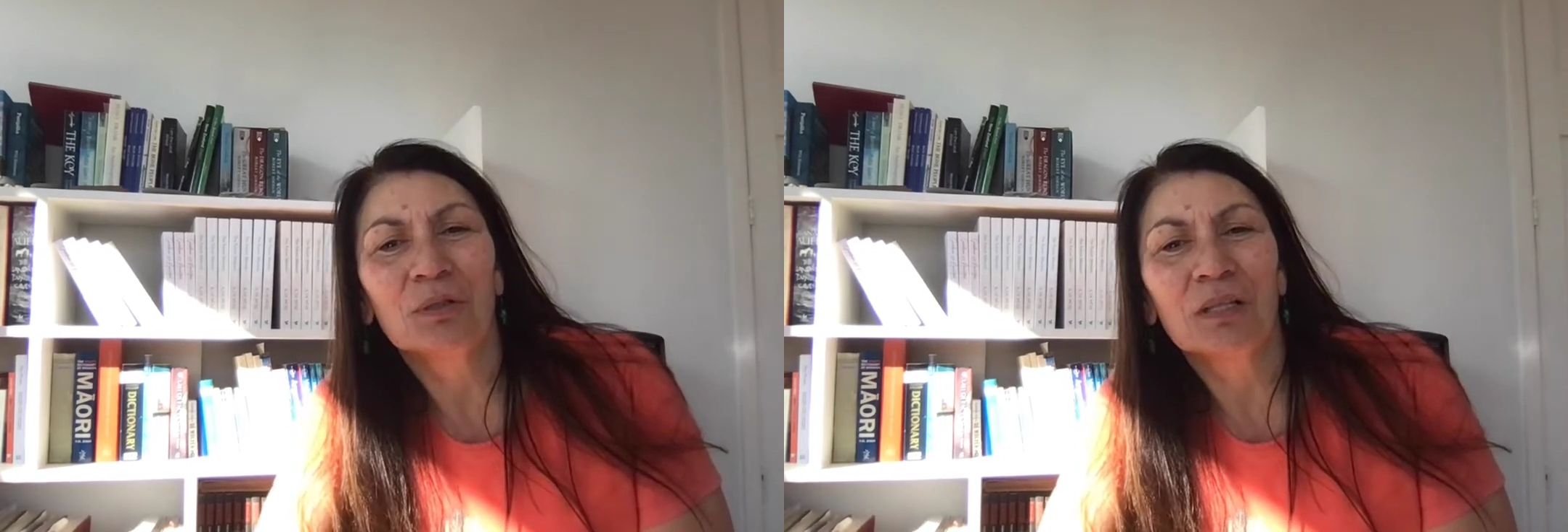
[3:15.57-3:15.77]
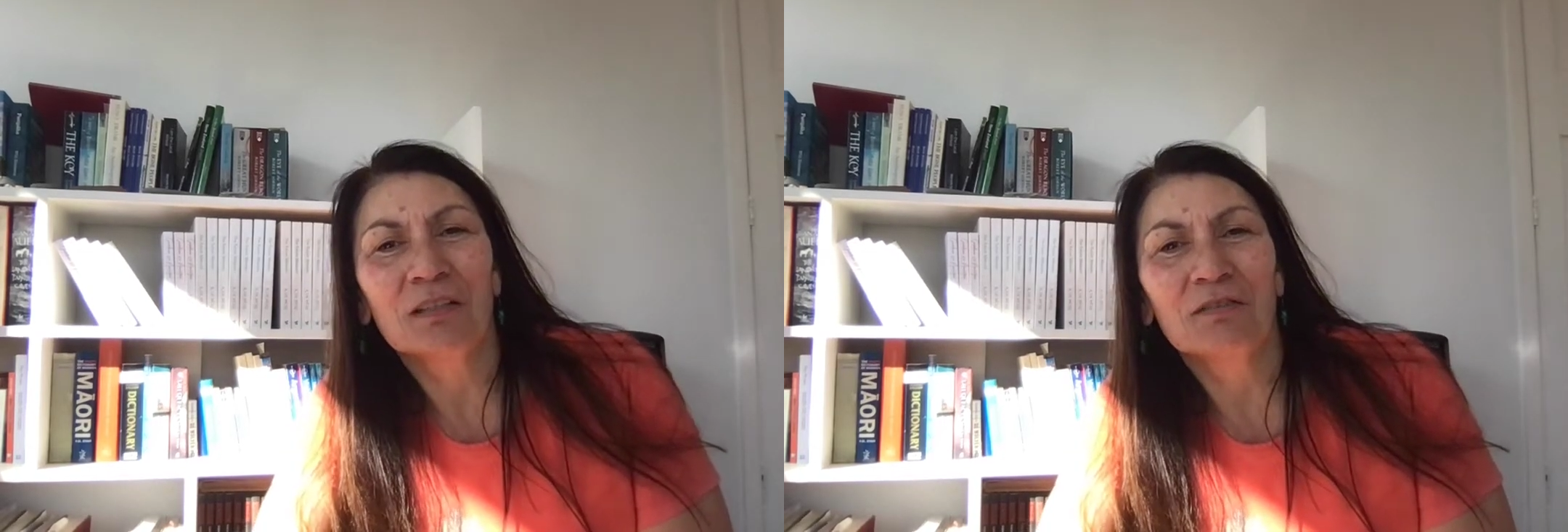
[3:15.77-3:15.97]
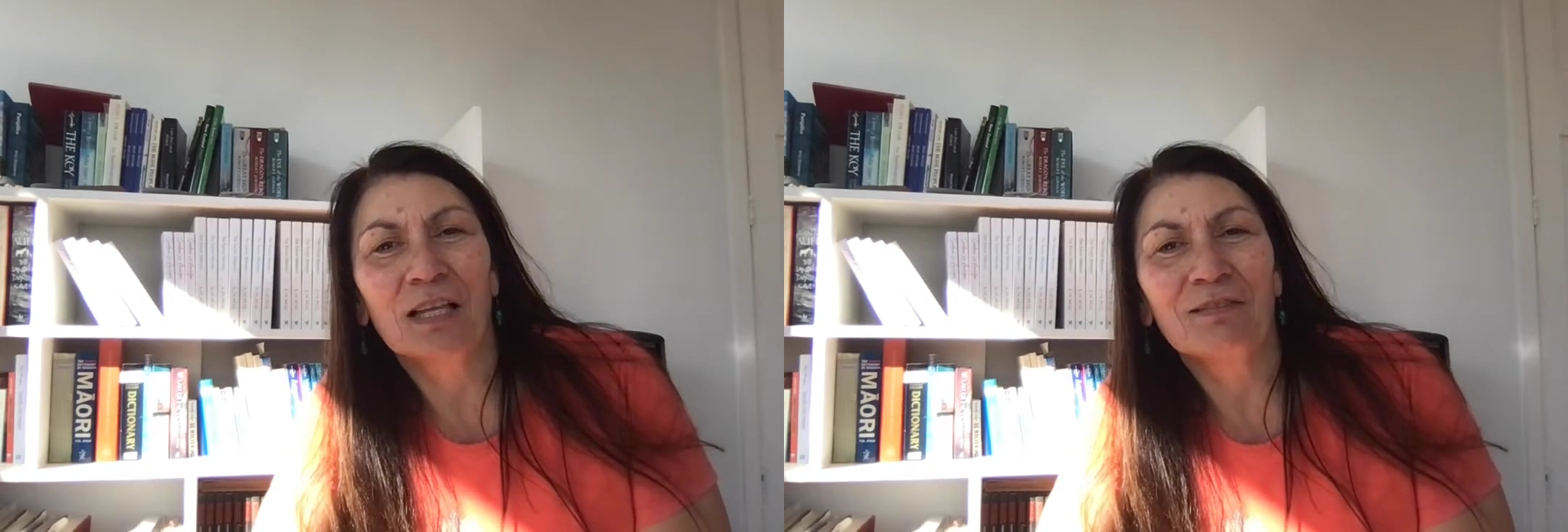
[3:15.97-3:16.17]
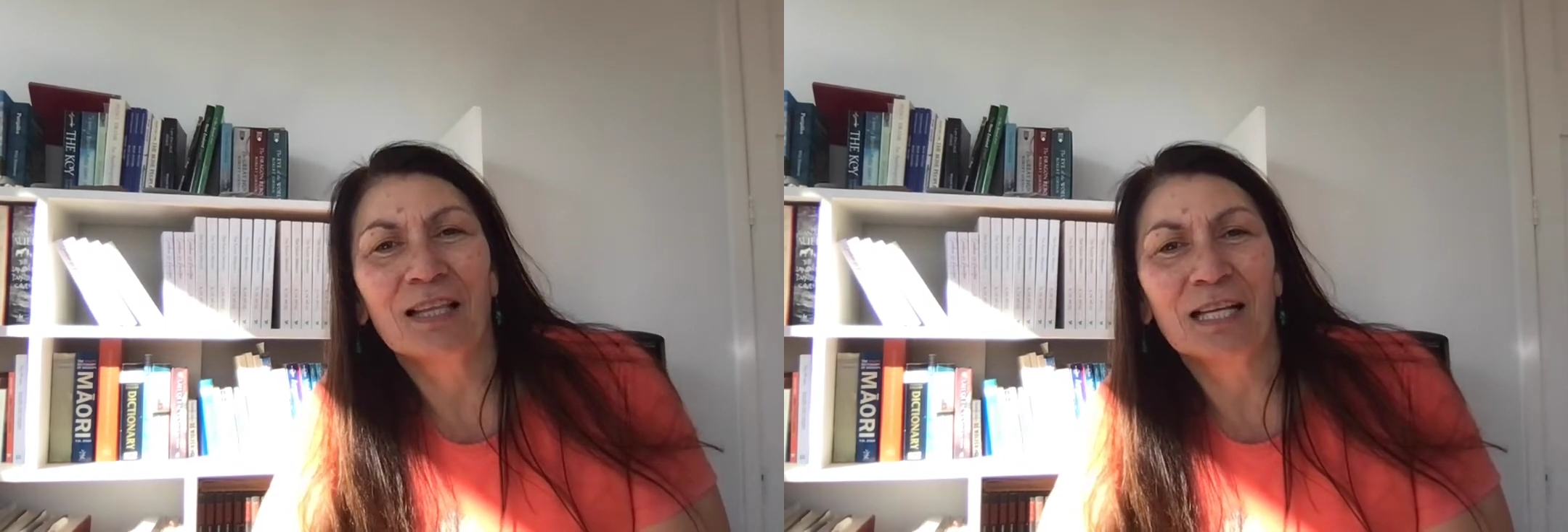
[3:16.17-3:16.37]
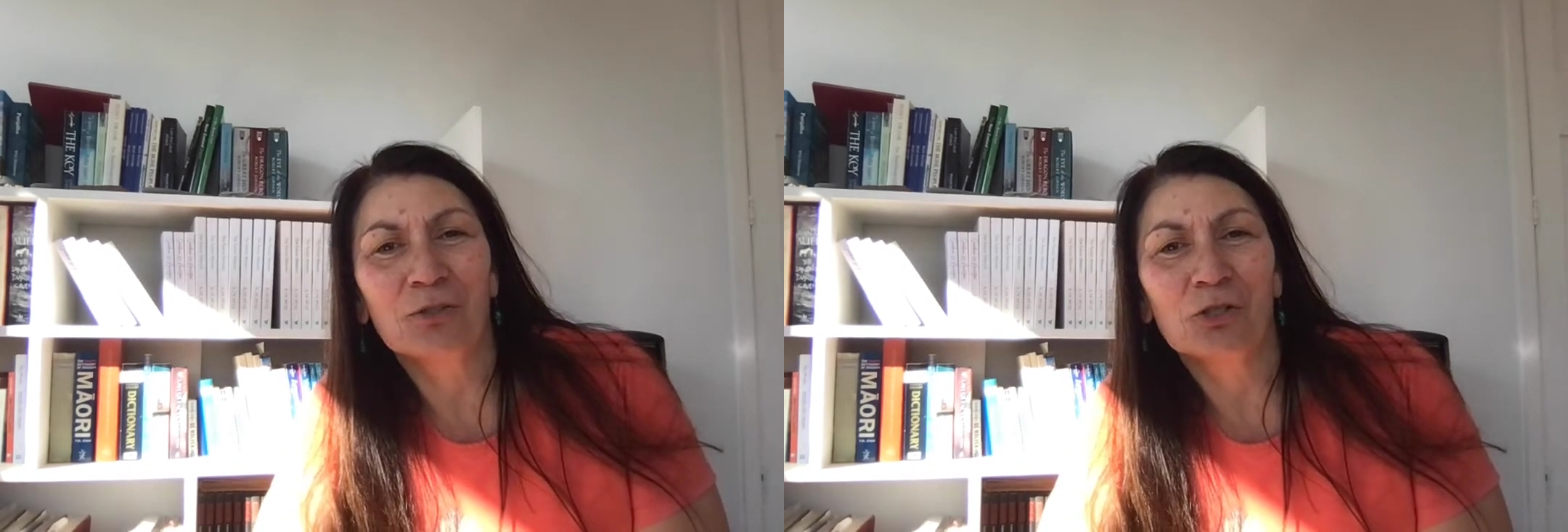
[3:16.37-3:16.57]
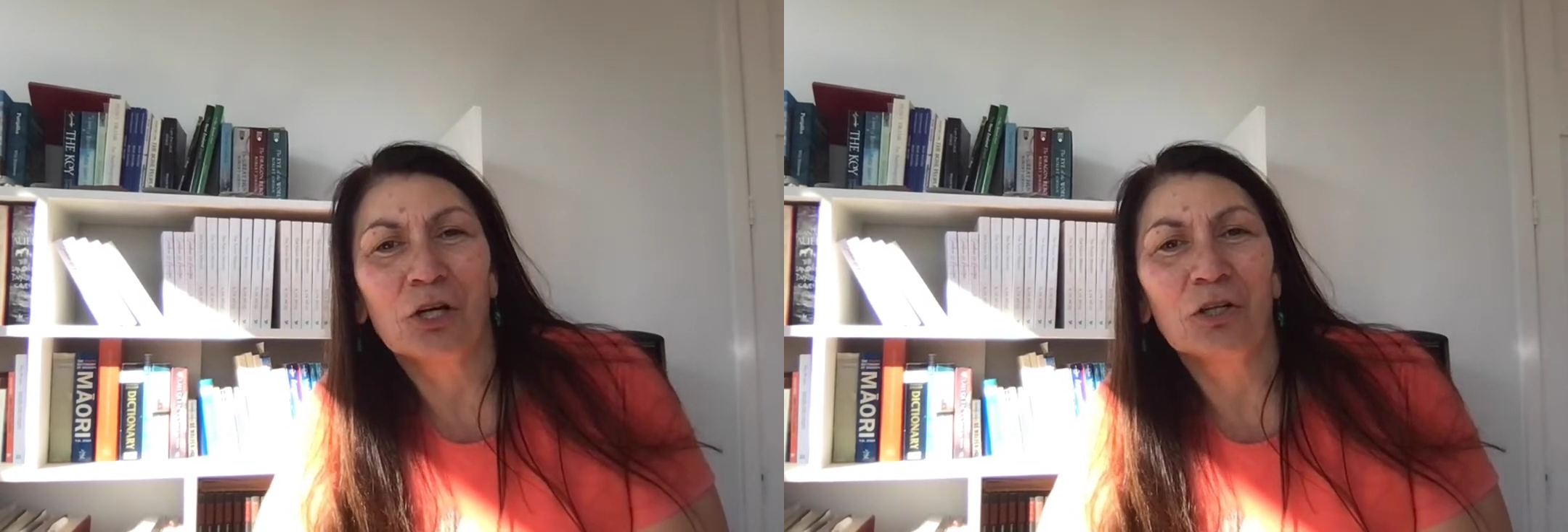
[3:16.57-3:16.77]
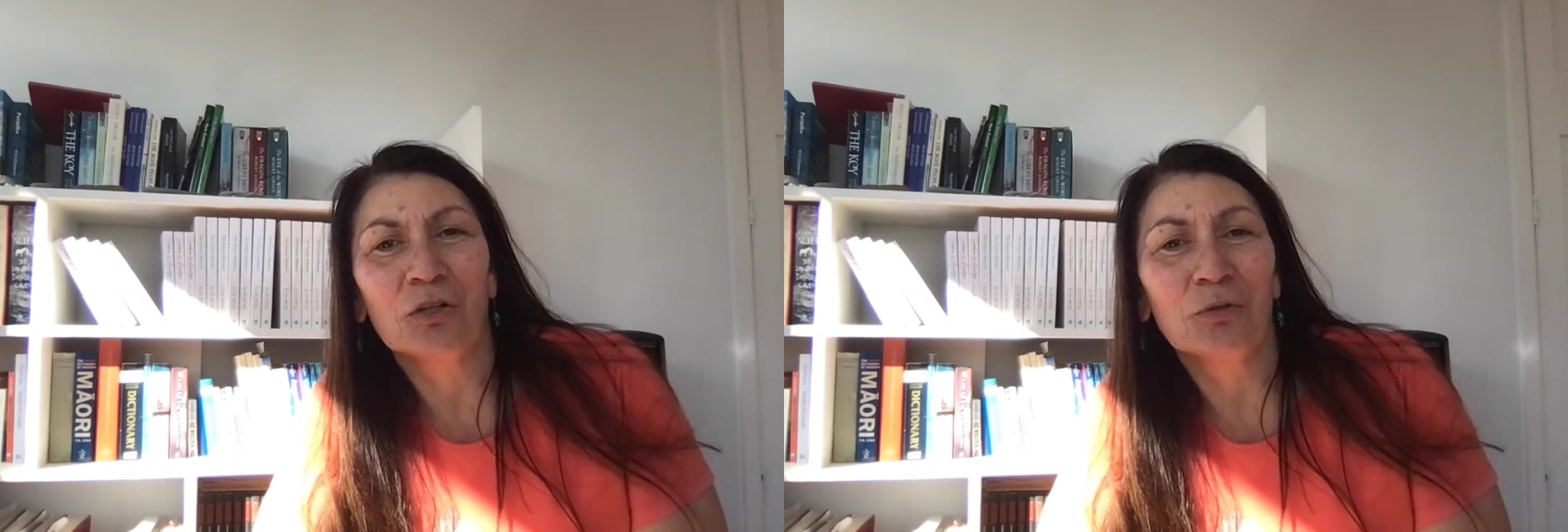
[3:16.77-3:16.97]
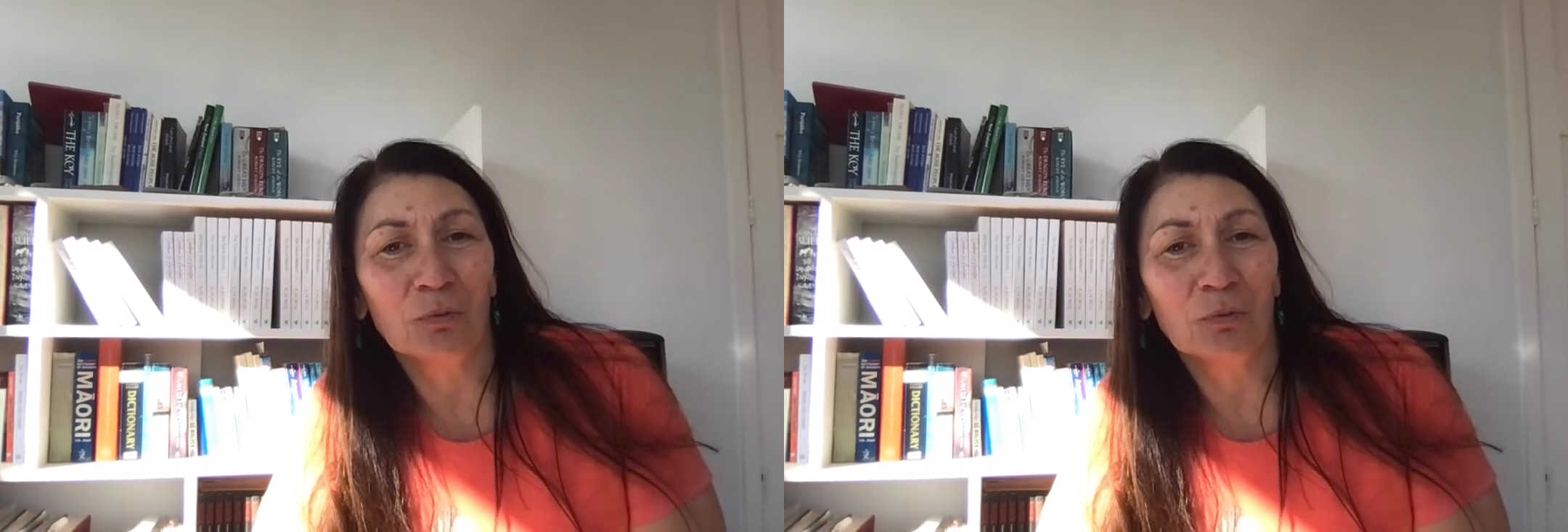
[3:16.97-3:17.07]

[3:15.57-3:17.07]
if they can show you